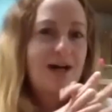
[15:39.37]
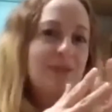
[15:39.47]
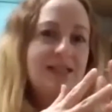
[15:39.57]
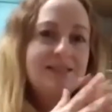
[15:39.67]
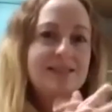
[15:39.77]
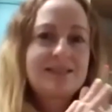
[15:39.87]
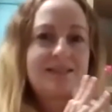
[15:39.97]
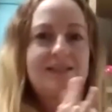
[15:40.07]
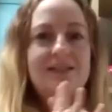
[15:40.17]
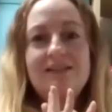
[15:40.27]
family's,
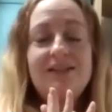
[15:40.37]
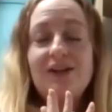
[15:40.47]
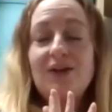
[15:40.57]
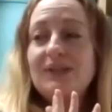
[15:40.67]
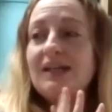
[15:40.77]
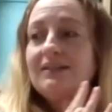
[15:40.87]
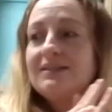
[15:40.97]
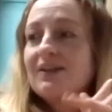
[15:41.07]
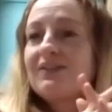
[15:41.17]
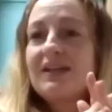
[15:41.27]
you know,
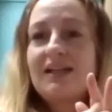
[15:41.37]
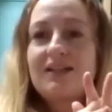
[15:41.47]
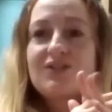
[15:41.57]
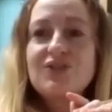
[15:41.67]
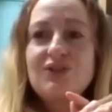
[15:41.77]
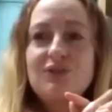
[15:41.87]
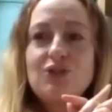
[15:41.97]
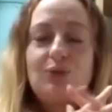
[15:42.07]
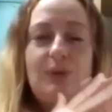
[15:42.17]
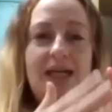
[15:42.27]
kids, I think as soon
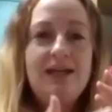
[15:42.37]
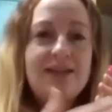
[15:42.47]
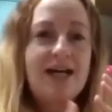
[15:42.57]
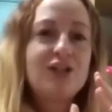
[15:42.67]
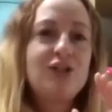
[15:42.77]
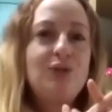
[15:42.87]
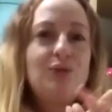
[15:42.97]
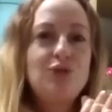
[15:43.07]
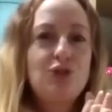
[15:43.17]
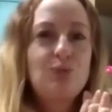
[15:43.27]
as you hear that
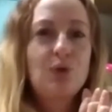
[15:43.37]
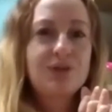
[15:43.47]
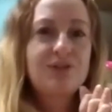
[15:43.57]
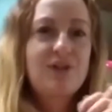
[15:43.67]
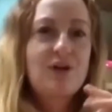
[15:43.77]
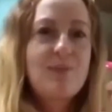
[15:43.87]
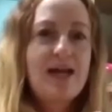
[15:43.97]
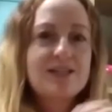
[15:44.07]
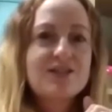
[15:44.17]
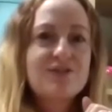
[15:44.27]
news, you want the very
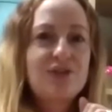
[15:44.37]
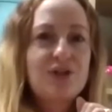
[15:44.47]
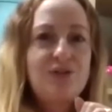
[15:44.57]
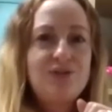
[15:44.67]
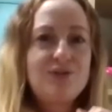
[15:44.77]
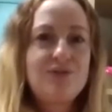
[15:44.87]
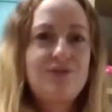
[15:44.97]
best for those,